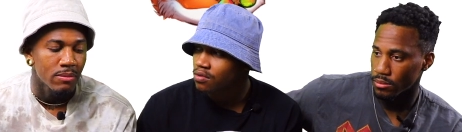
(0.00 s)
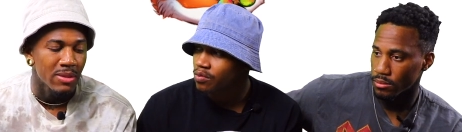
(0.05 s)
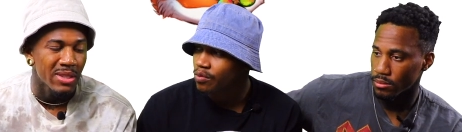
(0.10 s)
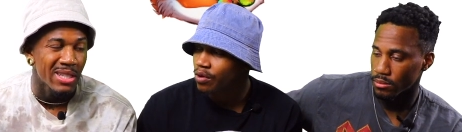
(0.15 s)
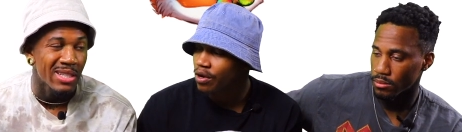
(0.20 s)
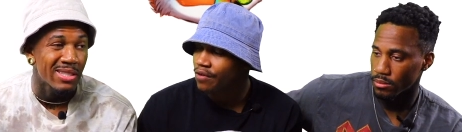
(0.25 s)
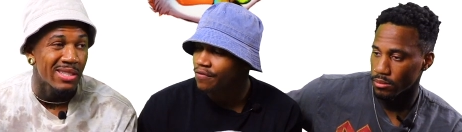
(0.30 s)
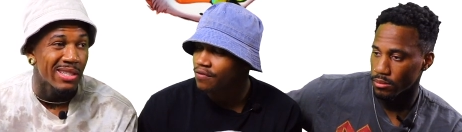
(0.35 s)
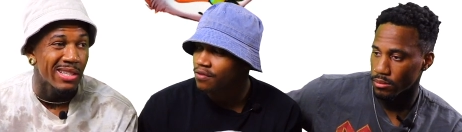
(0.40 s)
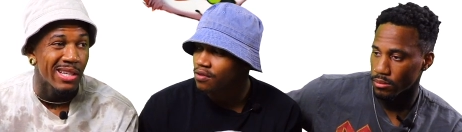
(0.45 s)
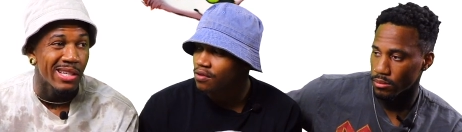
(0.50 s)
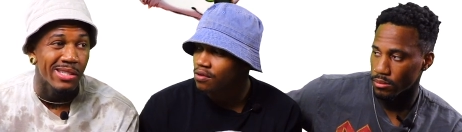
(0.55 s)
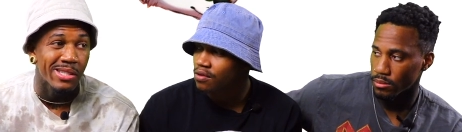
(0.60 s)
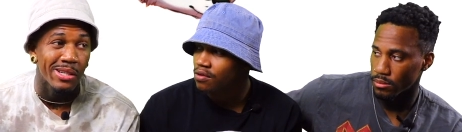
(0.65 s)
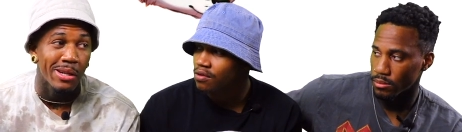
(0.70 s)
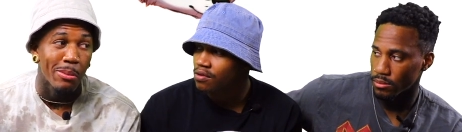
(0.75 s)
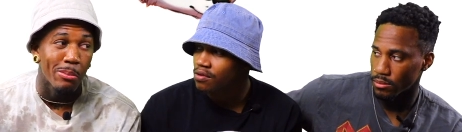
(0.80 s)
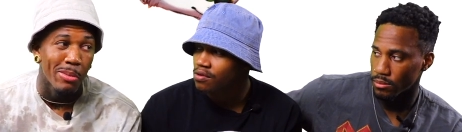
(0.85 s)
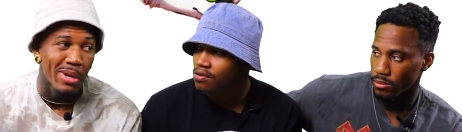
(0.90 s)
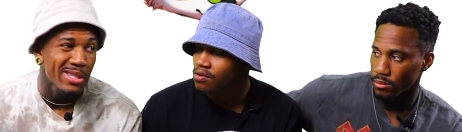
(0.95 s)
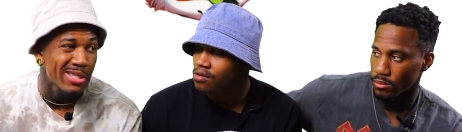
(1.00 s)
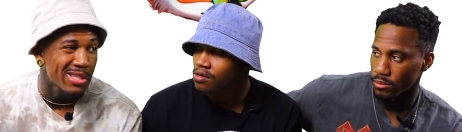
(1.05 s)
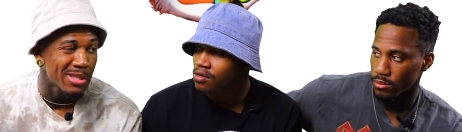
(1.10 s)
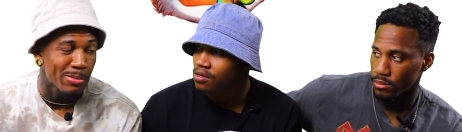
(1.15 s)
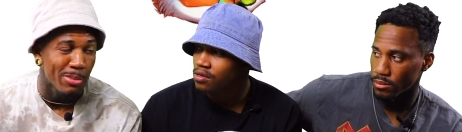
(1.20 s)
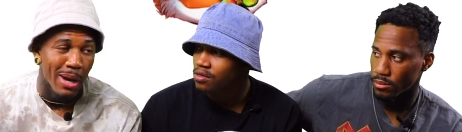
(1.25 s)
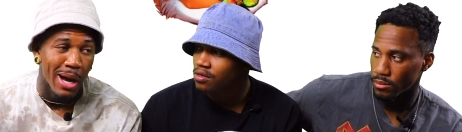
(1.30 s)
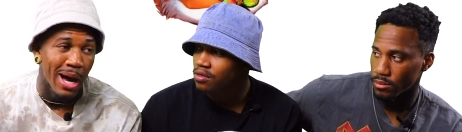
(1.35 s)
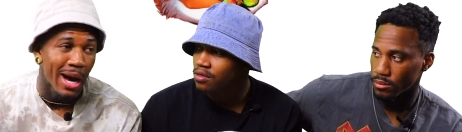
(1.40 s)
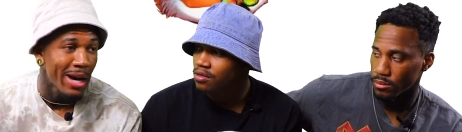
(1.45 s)
Speaker 1: is it is it a message
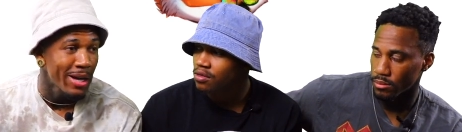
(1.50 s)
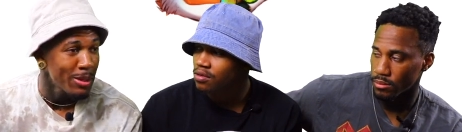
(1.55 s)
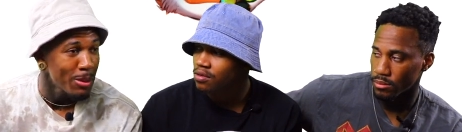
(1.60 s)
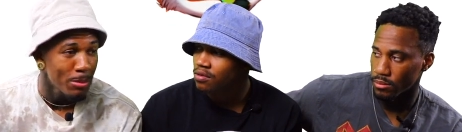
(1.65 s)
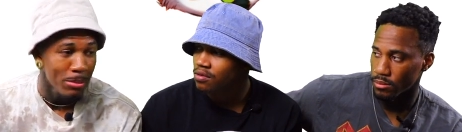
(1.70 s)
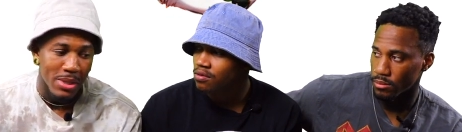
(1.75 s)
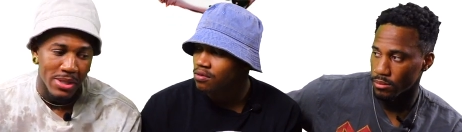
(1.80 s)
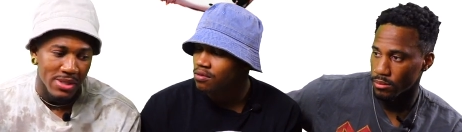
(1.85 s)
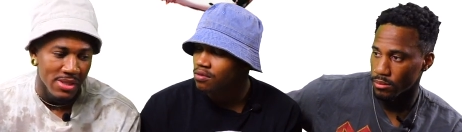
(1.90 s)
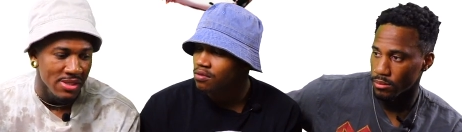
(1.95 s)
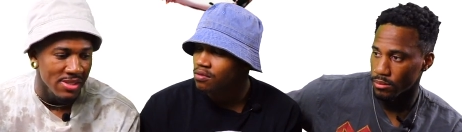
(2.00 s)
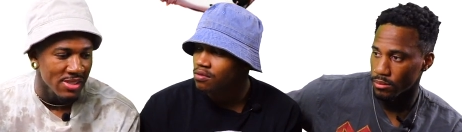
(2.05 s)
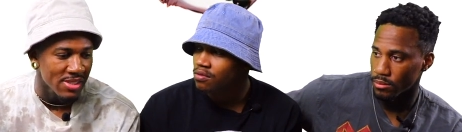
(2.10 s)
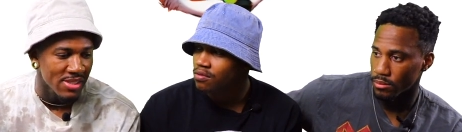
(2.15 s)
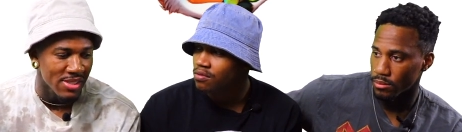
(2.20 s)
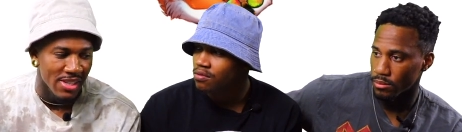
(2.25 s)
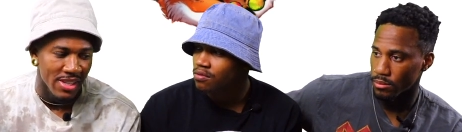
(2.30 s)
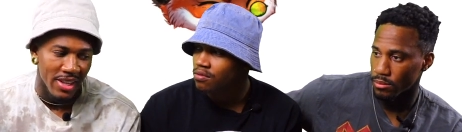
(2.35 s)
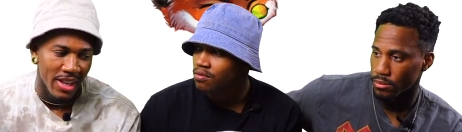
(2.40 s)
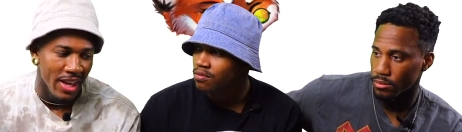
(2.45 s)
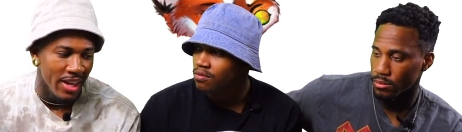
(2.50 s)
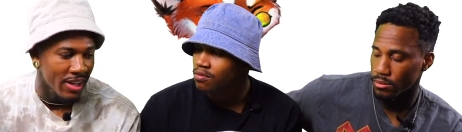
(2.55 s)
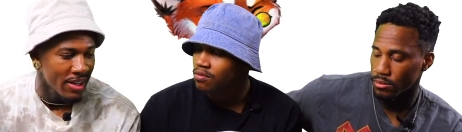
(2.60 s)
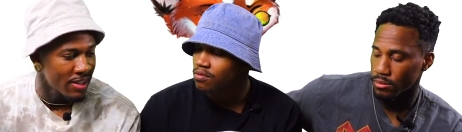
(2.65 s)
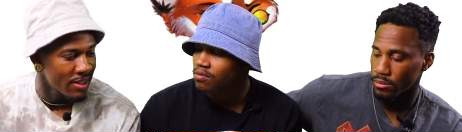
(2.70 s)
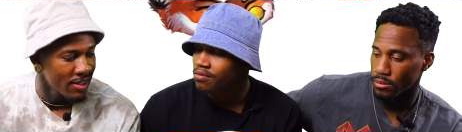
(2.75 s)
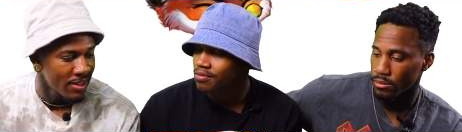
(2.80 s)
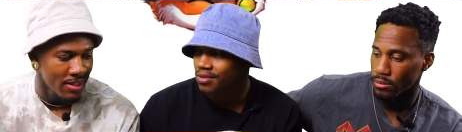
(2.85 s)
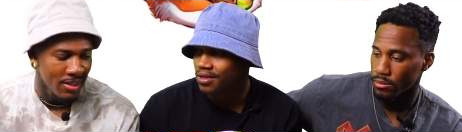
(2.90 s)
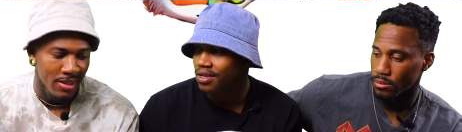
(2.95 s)
behind a message? Is it
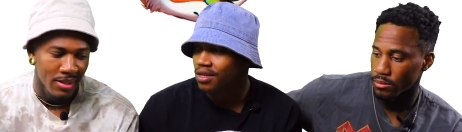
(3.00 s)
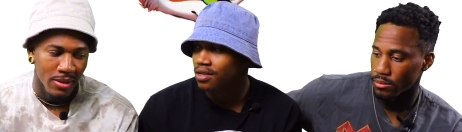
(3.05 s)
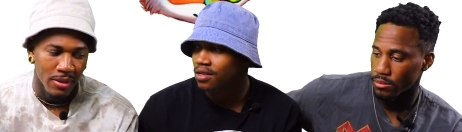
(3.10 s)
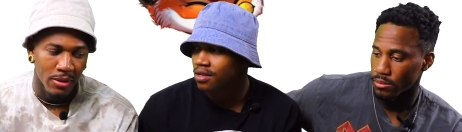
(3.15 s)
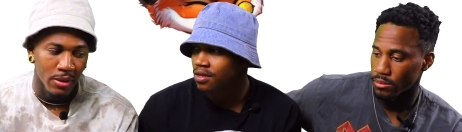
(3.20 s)
like, yeah.